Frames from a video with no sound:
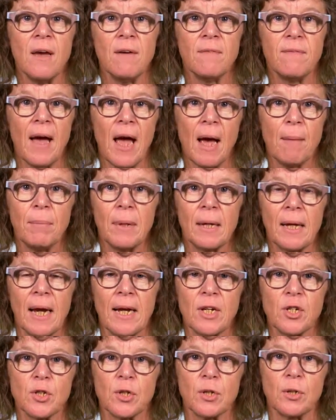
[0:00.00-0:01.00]
for
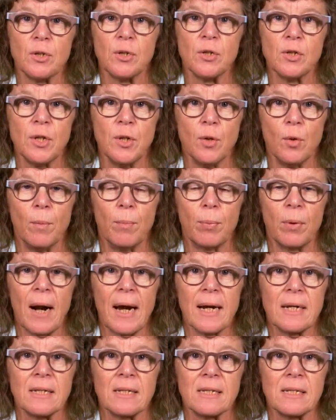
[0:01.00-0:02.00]
application to your
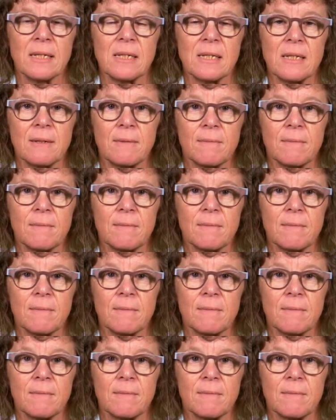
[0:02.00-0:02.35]
practice.